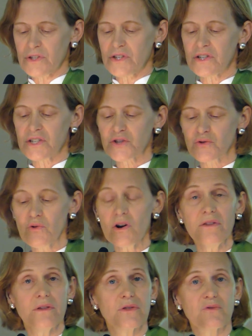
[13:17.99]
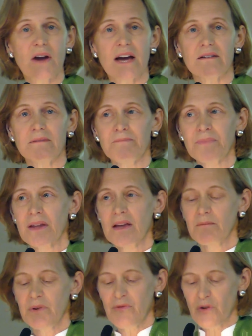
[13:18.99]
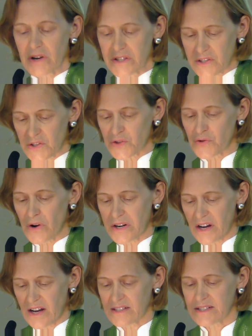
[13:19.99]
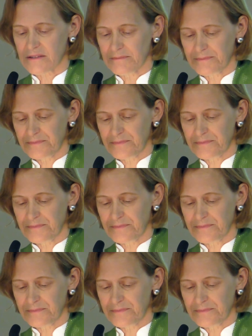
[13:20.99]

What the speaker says: to destroy the threat before it destroyed us.